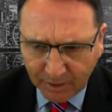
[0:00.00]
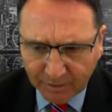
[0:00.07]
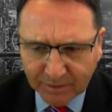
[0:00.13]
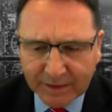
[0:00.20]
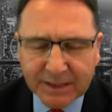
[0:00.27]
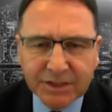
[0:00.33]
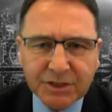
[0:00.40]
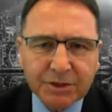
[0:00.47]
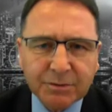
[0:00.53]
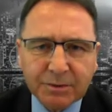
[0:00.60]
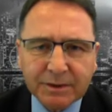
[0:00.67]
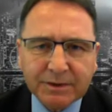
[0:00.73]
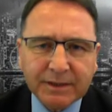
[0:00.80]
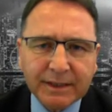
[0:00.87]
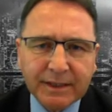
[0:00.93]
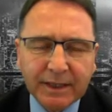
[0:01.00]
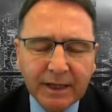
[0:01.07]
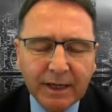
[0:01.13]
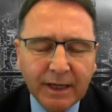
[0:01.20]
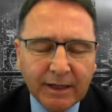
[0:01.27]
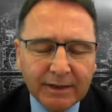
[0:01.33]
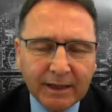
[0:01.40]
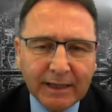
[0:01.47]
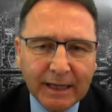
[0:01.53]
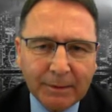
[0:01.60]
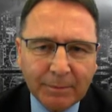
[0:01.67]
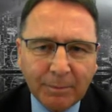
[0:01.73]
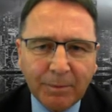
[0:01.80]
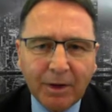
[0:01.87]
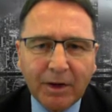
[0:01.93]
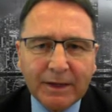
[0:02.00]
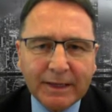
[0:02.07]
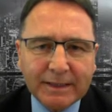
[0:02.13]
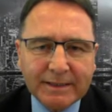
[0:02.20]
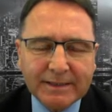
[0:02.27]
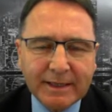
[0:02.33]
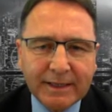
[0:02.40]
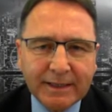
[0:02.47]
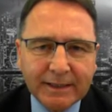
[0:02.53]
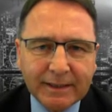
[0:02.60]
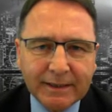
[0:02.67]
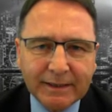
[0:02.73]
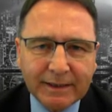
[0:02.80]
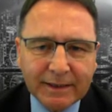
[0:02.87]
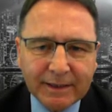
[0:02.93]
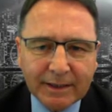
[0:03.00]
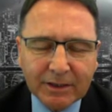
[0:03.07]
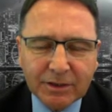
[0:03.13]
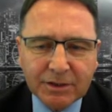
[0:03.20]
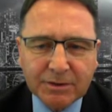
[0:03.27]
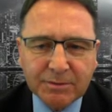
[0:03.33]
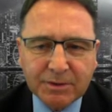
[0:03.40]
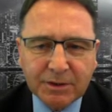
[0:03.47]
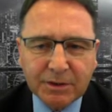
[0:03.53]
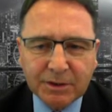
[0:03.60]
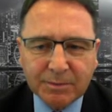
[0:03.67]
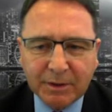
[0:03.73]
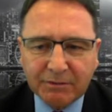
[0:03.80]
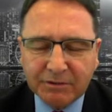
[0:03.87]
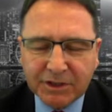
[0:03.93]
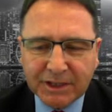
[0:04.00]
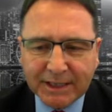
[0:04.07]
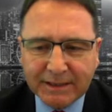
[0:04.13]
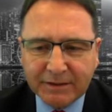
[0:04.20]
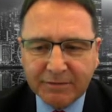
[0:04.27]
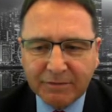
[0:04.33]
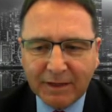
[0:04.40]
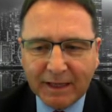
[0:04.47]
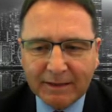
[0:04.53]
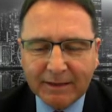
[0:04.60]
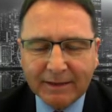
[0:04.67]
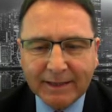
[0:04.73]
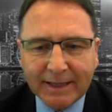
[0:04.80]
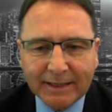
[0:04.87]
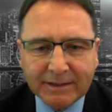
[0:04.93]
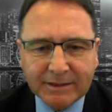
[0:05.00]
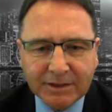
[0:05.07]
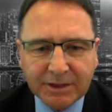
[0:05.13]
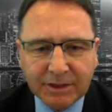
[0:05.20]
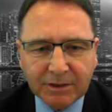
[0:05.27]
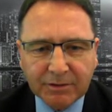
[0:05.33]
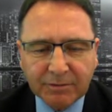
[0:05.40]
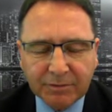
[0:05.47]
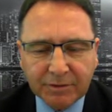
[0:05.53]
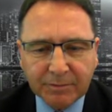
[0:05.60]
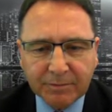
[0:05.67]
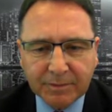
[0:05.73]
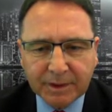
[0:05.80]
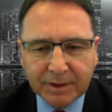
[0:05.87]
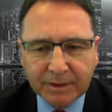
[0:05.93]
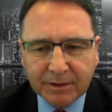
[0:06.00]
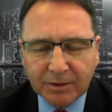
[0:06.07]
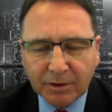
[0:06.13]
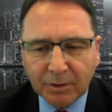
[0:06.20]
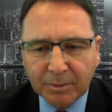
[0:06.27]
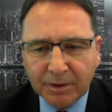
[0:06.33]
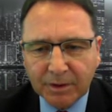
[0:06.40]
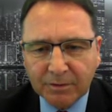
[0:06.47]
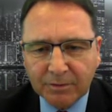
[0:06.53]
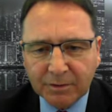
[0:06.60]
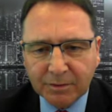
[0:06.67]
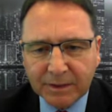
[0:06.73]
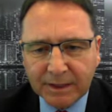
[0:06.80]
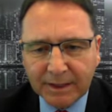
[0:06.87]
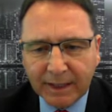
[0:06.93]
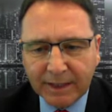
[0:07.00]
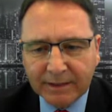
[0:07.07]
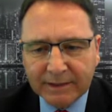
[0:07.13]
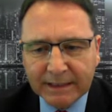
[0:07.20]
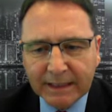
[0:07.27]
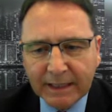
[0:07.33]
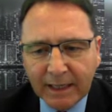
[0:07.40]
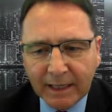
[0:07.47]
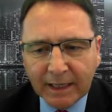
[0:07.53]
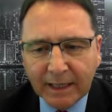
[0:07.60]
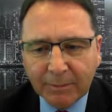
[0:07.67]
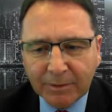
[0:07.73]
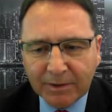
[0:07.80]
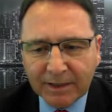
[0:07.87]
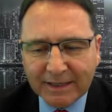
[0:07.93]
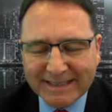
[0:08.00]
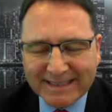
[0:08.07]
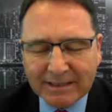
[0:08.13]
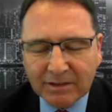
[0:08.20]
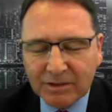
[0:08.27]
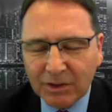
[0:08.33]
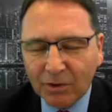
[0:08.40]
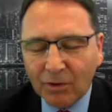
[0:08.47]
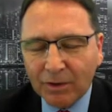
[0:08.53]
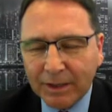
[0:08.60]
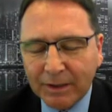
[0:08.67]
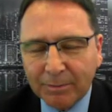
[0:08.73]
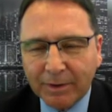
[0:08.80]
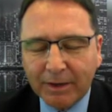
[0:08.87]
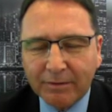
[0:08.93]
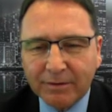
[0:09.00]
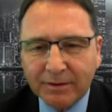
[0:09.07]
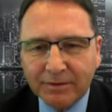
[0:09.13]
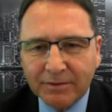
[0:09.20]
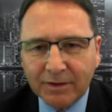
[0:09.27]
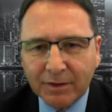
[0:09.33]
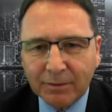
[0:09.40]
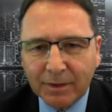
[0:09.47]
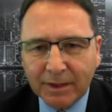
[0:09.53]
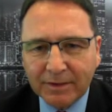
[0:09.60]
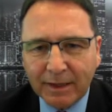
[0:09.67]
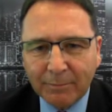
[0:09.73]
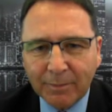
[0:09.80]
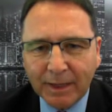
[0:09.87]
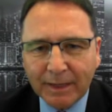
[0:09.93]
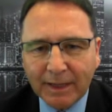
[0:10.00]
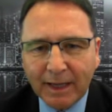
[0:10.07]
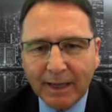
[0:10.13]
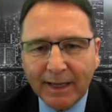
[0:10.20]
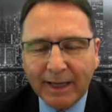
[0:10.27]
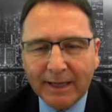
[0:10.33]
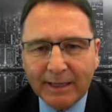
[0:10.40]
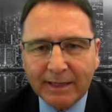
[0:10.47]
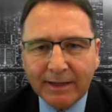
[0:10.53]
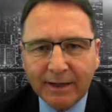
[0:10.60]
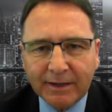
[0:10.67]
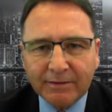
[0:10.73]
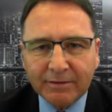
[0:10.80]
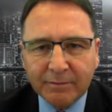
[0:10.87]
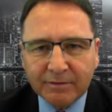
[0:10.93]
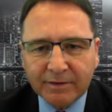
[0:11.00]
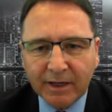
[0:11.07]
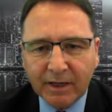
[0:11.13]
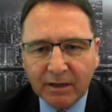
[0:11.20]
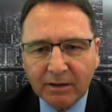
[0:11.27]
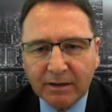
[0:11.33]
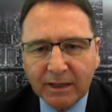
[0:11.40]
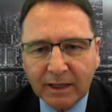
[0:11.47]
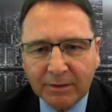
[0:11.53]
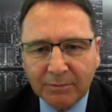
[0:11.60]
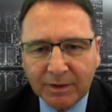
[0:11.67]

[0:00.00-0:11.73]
the issue with the Labour Party and staying in the customs union has been rejected flatly. The letters she got from Corbyn over the weekend, but they're still talking apparently, so that might alienate some of the hardline